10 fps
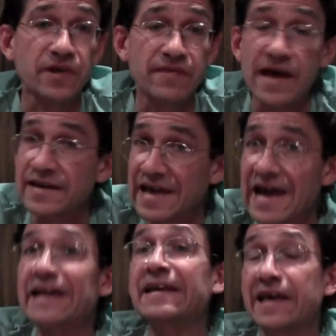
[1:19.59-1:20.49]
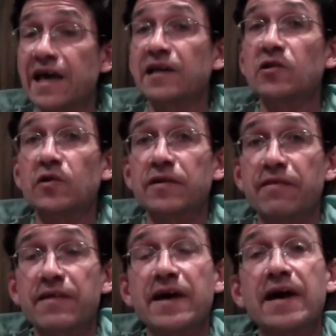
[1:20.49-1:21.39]
that candy cane looking
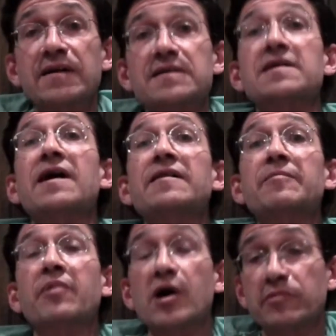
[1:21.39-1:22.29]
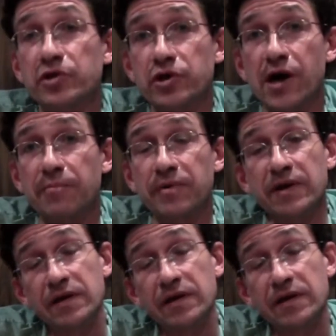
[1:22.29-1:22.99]
thing outside the barber shop,